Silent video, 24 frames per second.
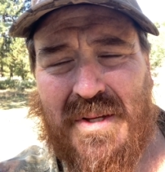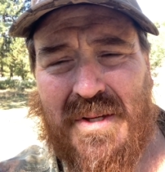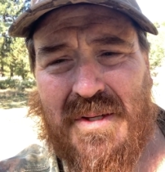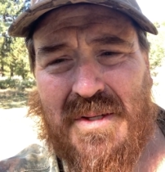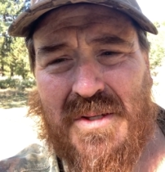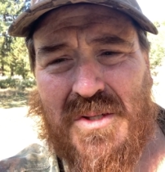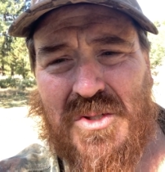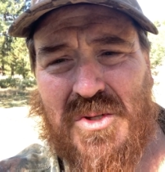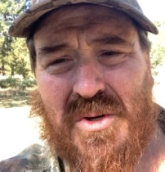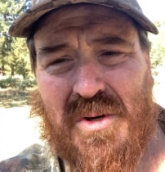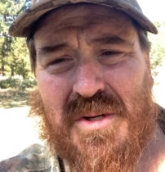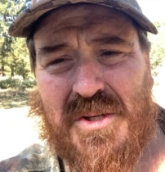
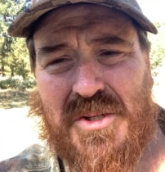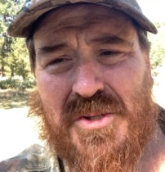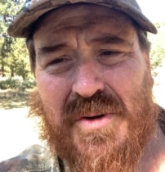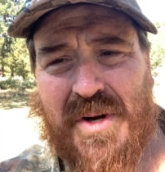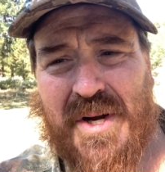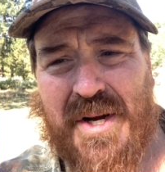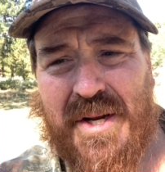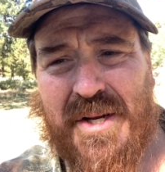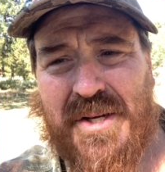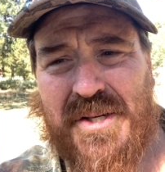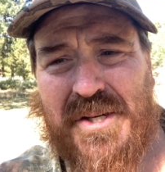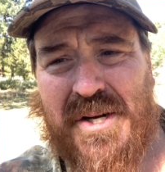sort of
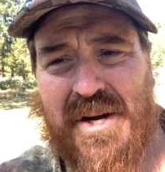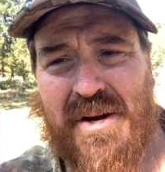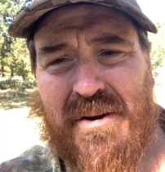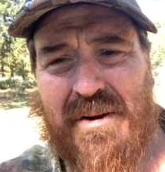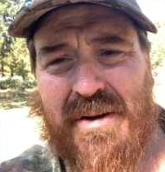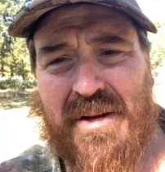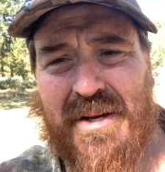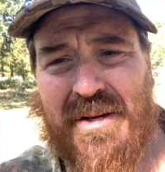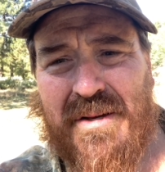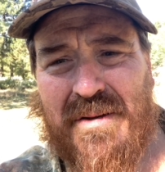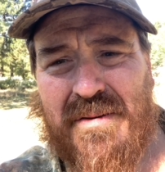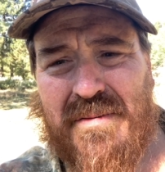drainage
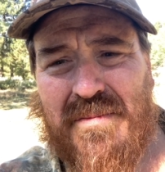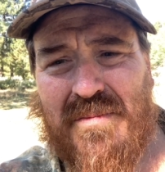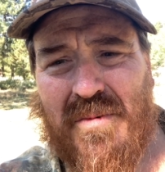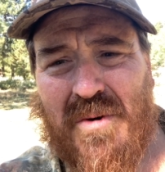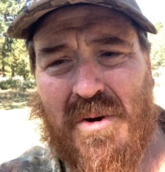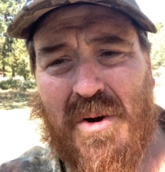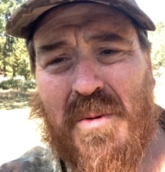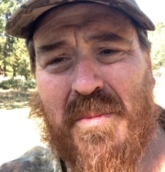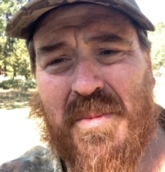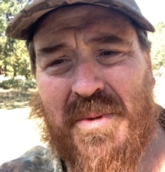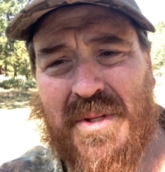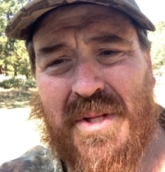area.
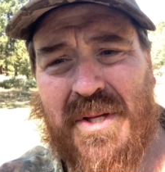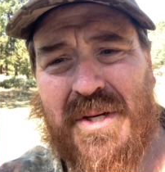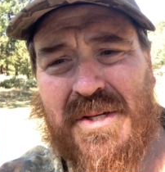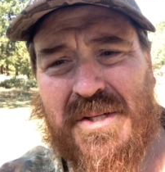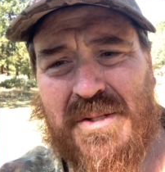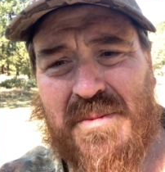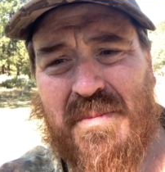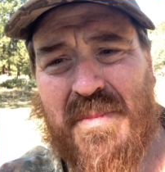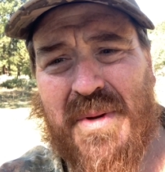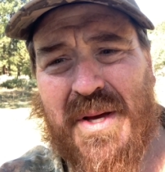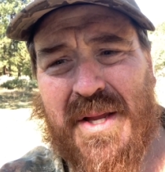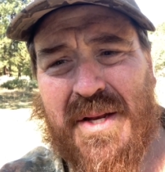We're hoping they
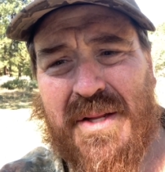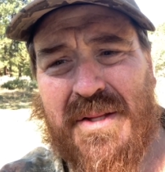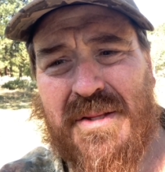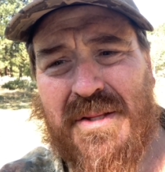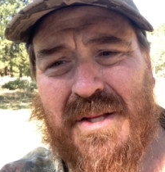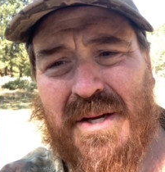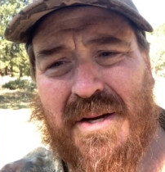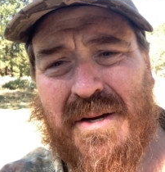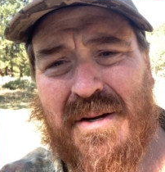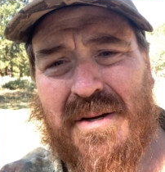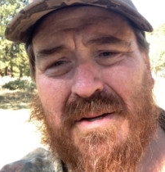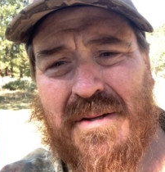just bedded
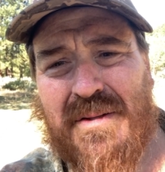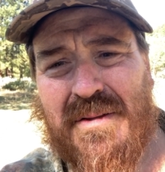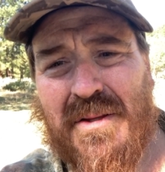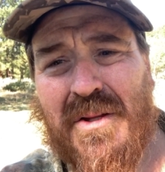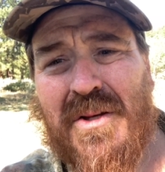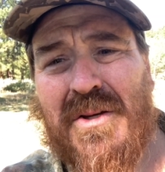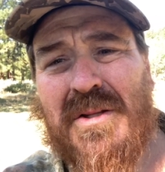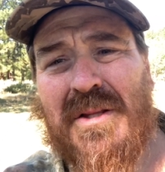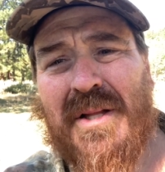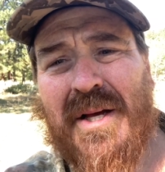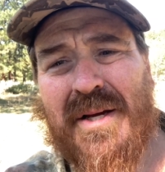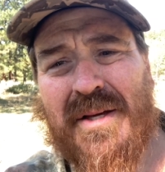there.
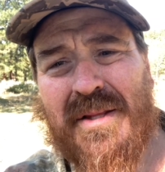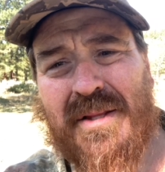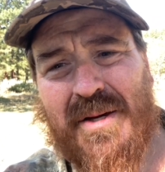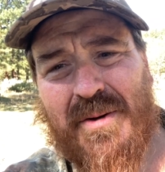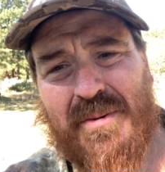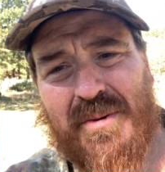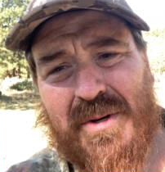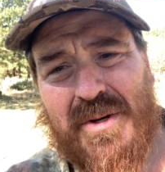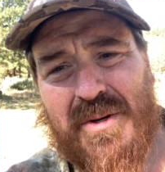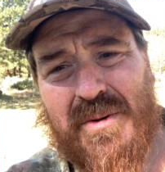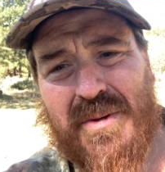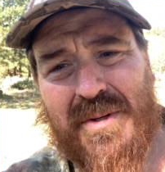Looked like they
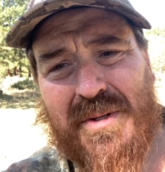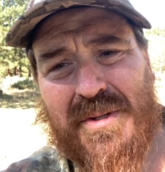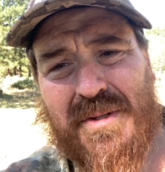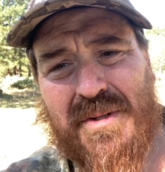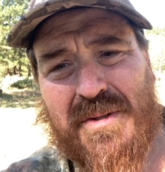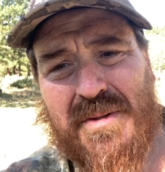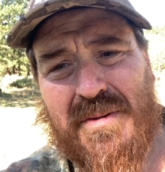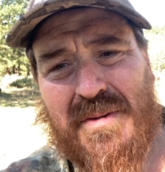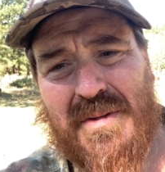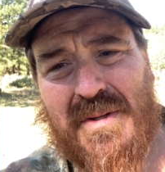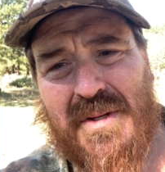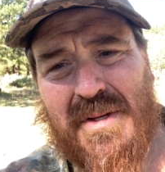were going to.
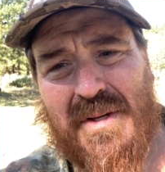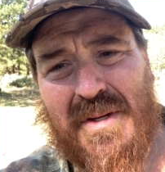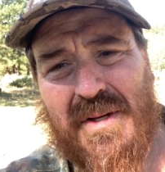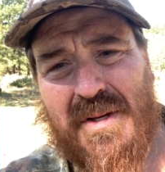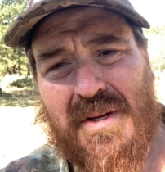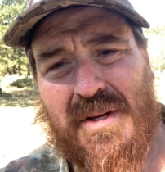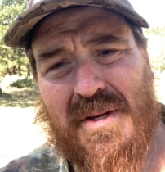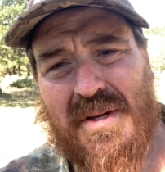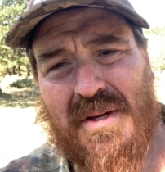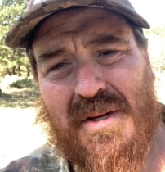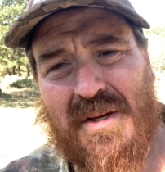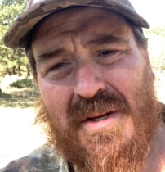
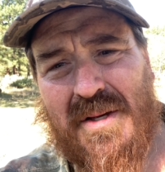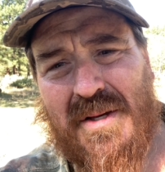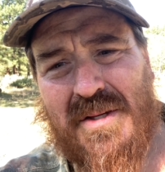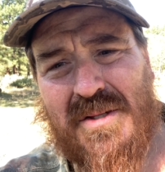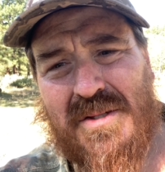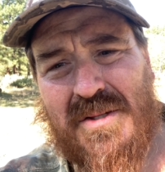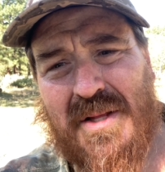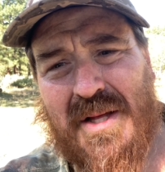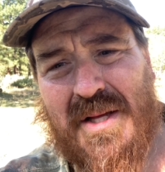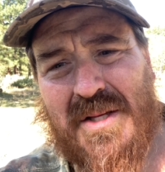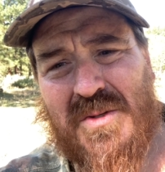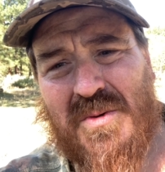
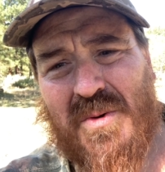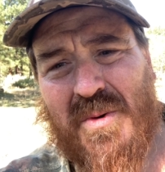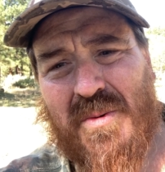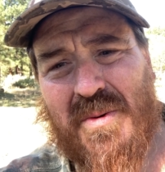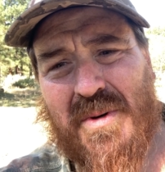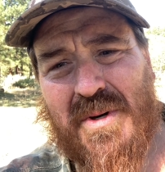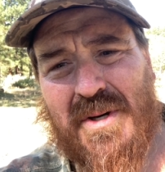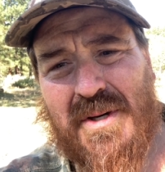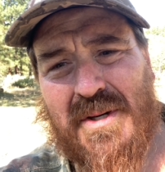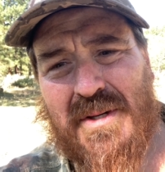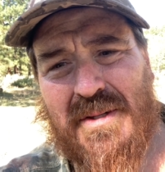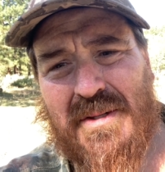So that's what
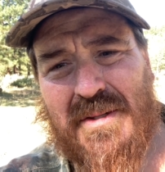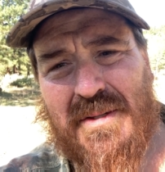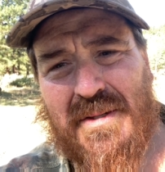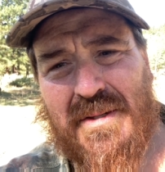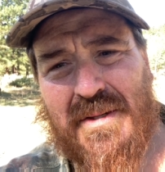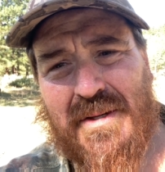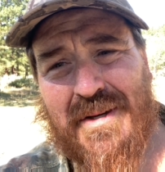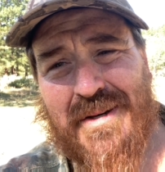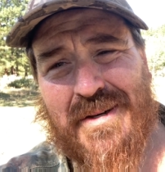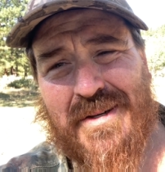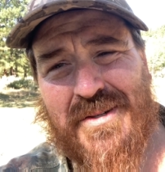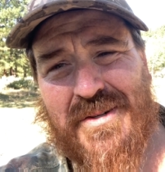we're
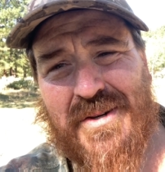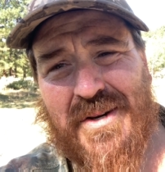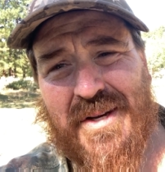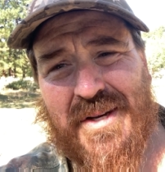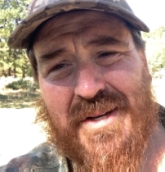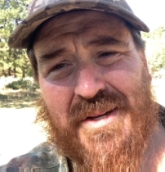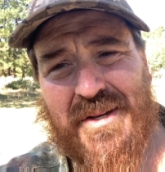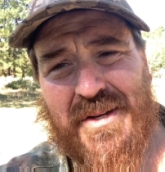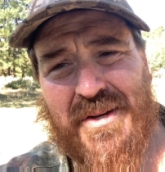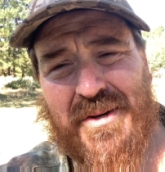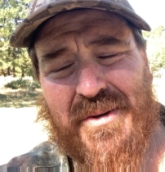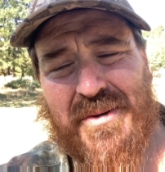going to try
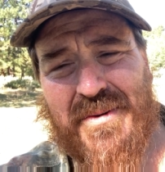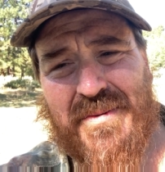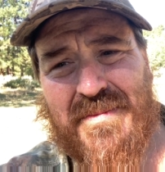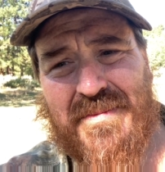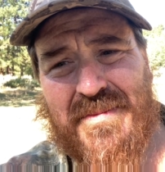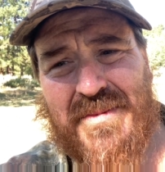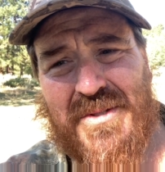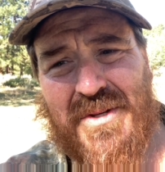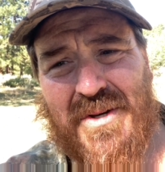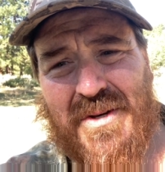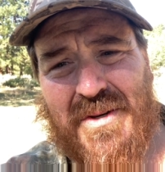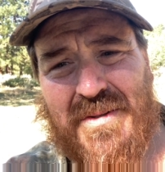and do.
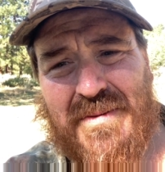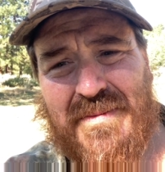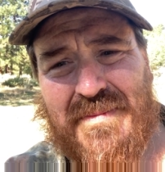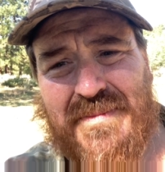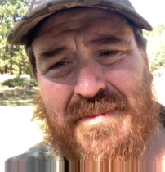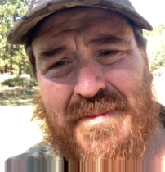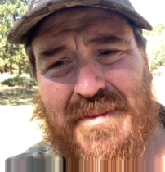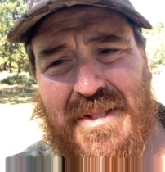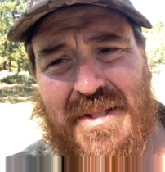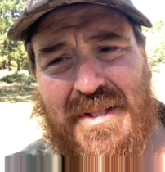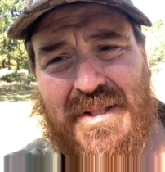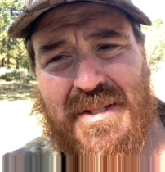So
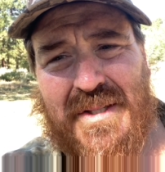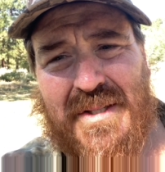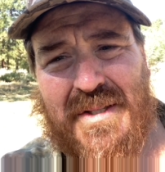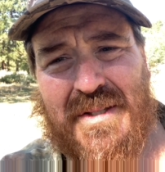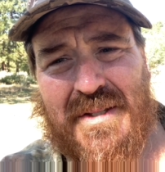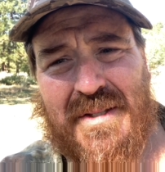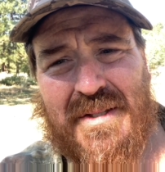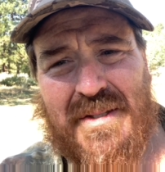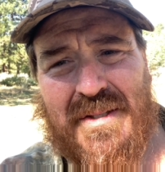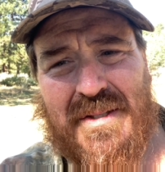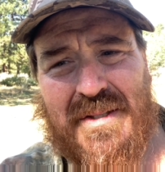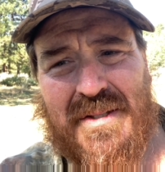
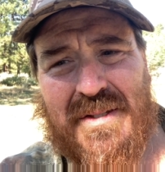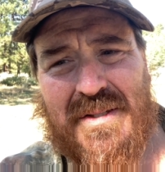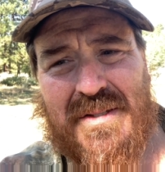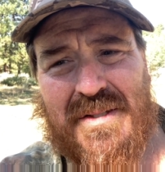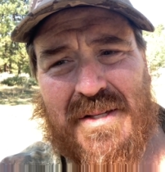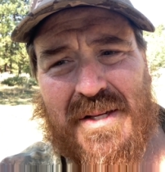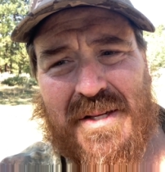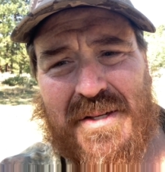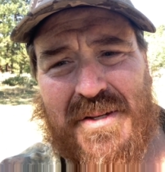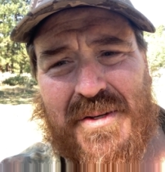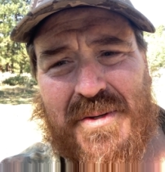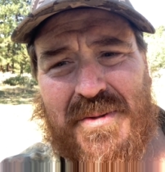
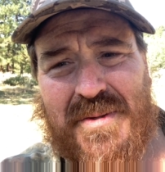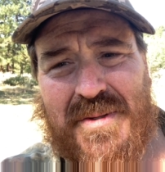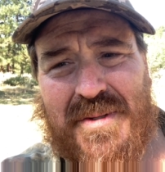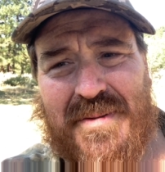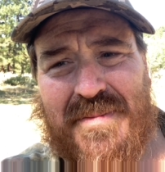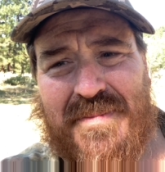stay tuned.